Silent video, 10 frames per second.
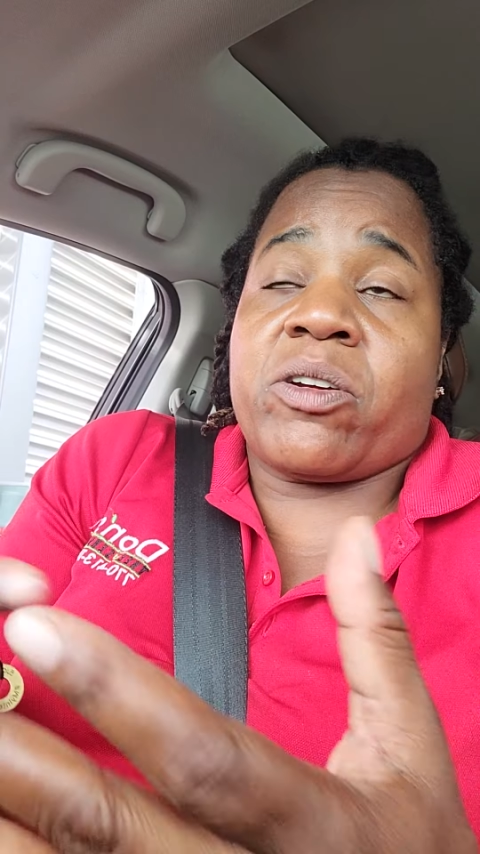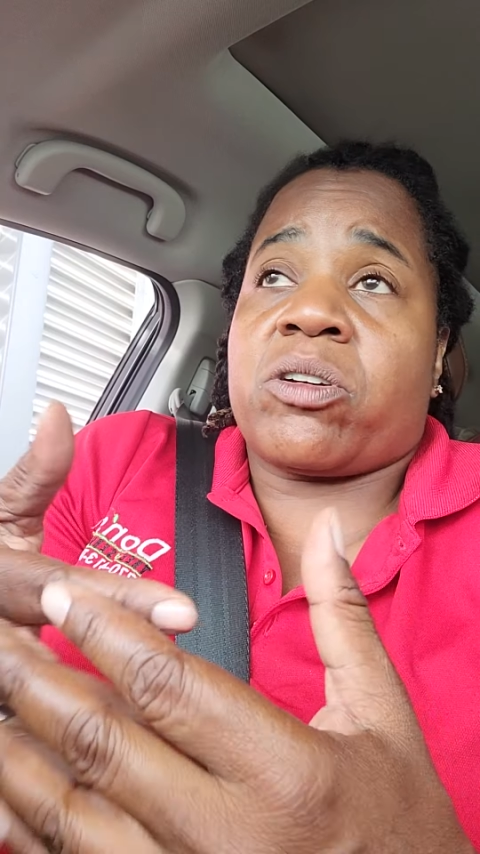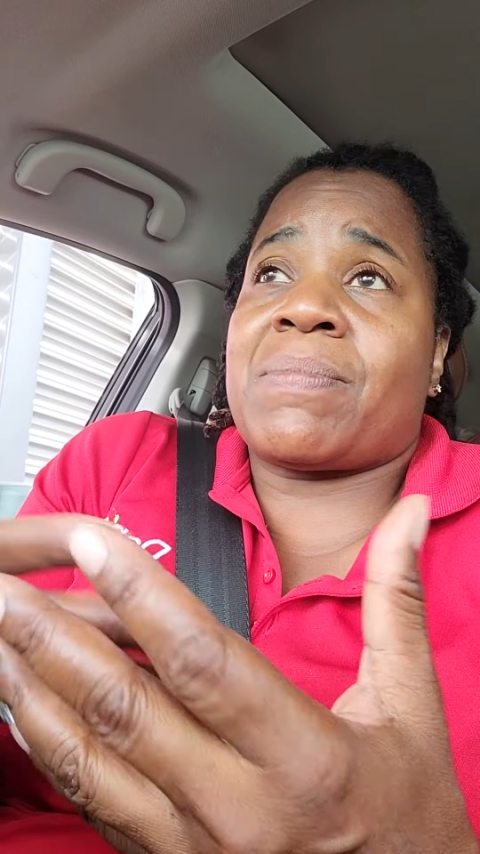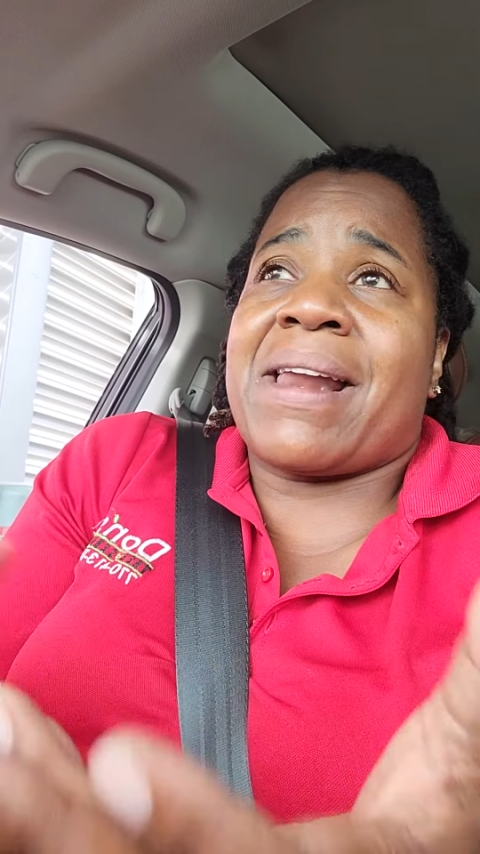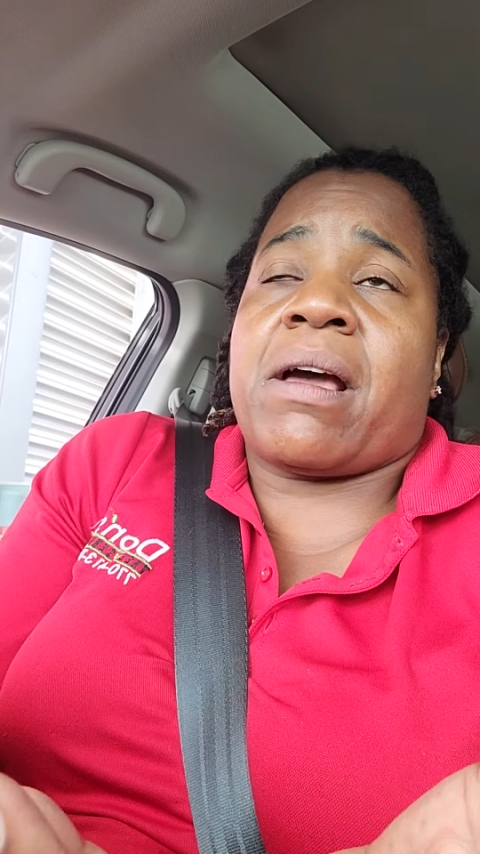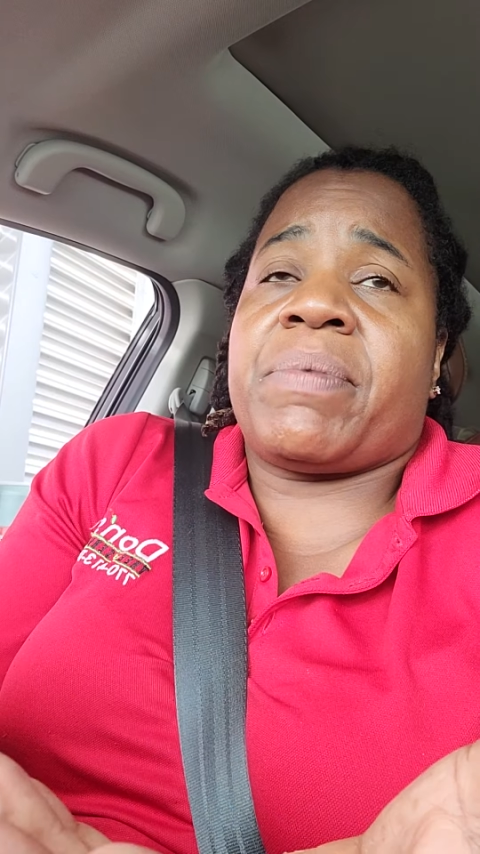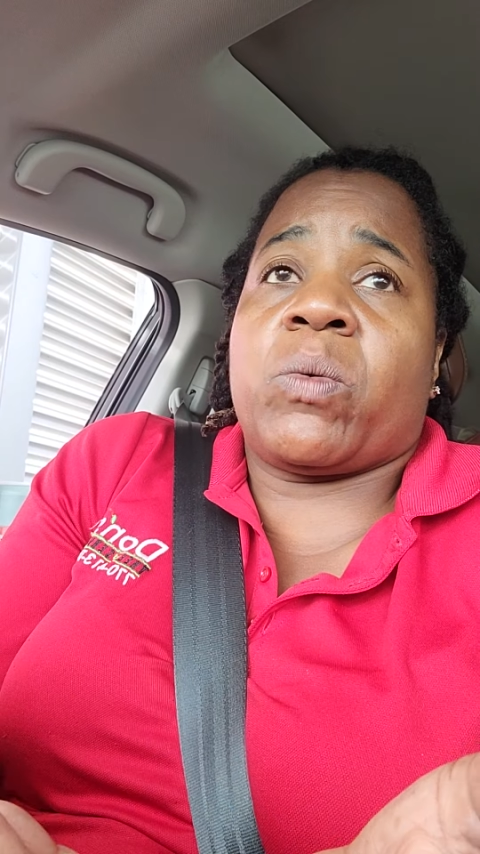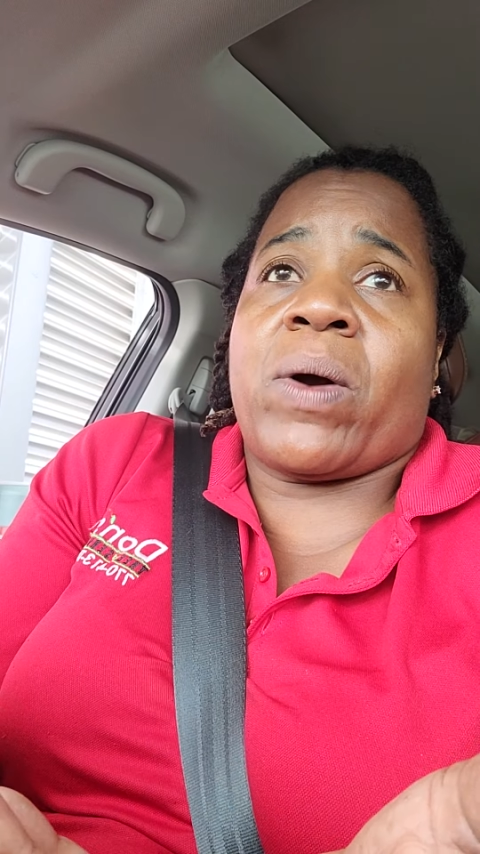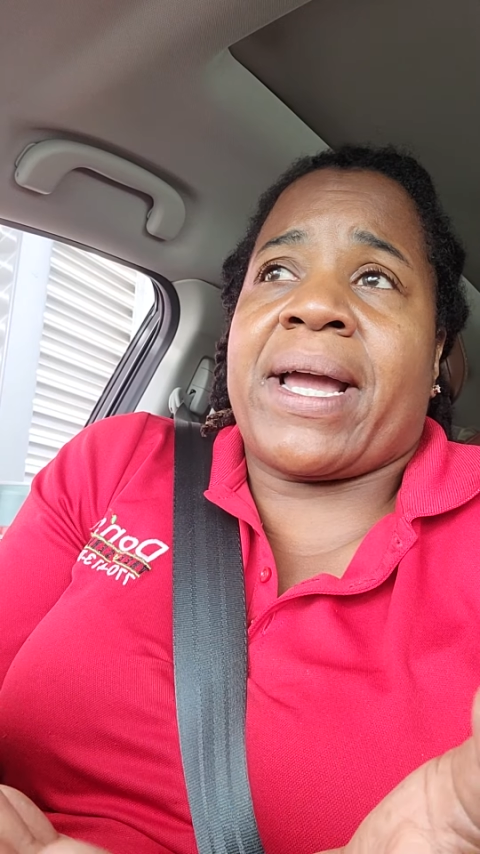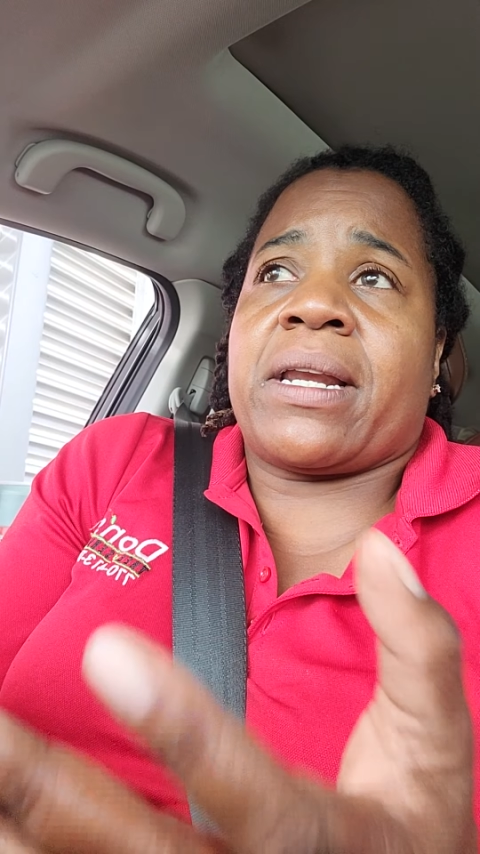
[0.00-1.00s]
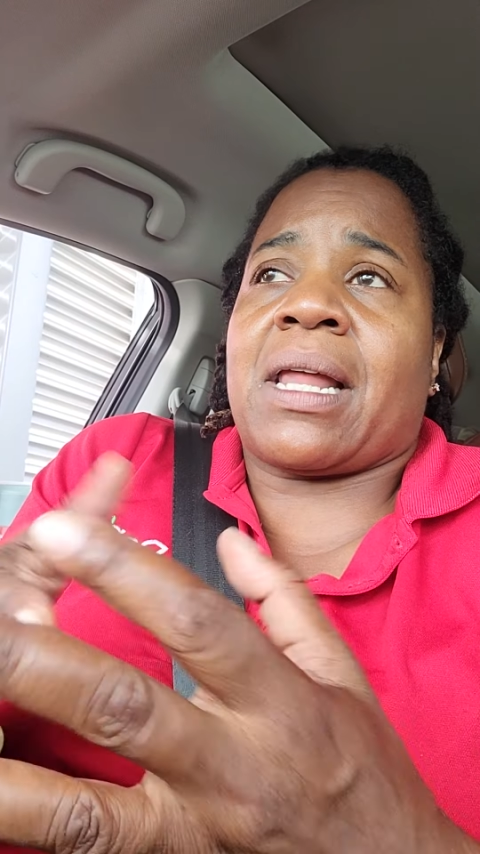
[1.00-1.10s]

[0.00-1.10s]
Yours might not be weight.